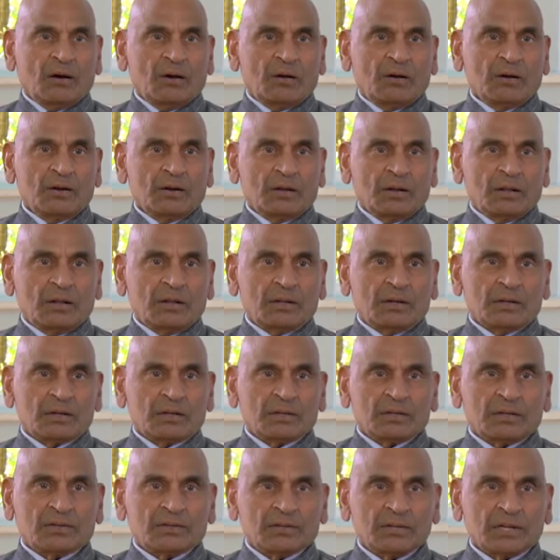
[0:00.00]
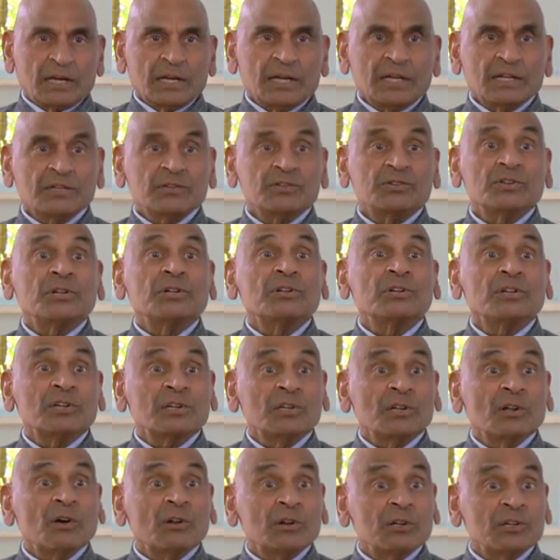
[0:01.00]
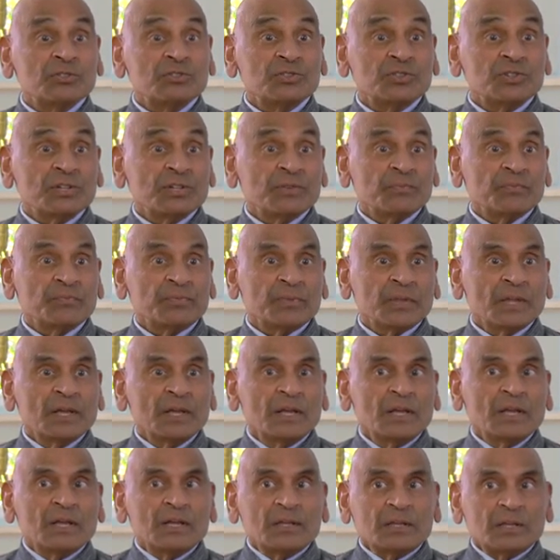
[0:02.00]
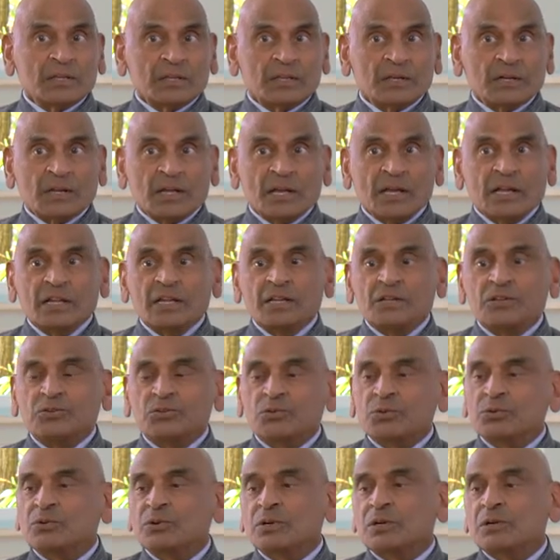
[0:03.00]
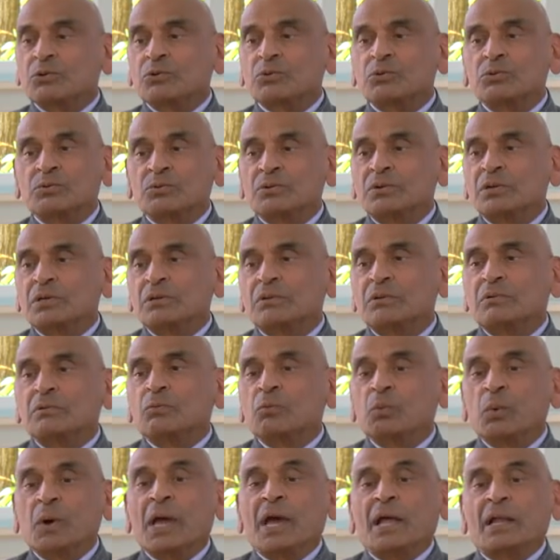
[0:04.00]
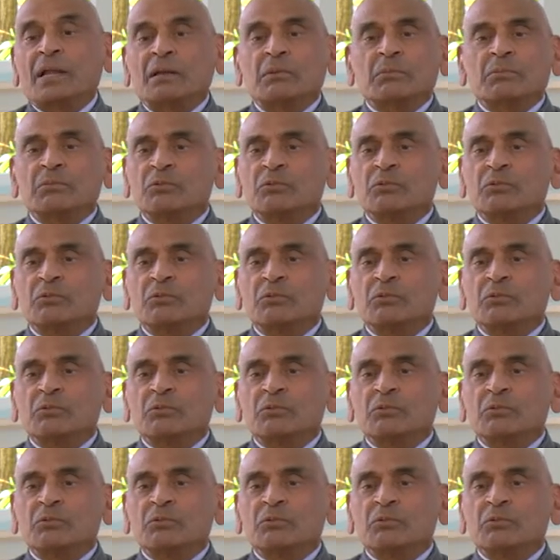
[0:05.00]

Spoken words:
on science and technology, that any student who did well,